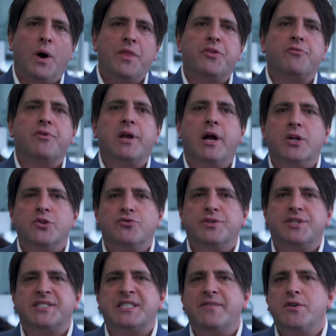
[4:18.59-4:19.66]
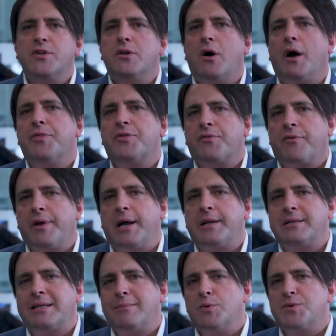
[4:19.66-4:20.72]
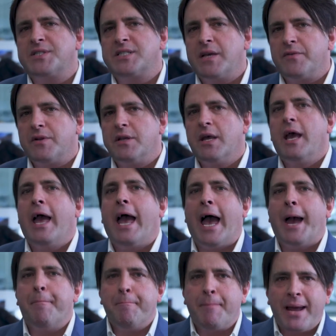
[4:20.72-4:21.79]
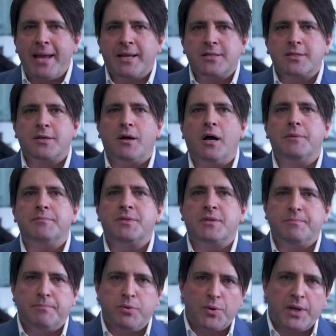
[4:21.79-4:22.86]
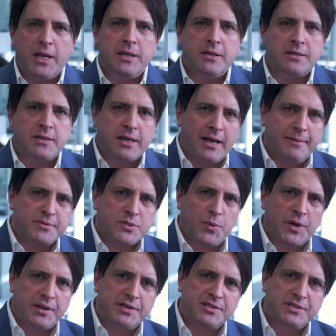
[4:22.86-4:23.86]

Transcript: 1300 793 877 and make a time to book in and come to one of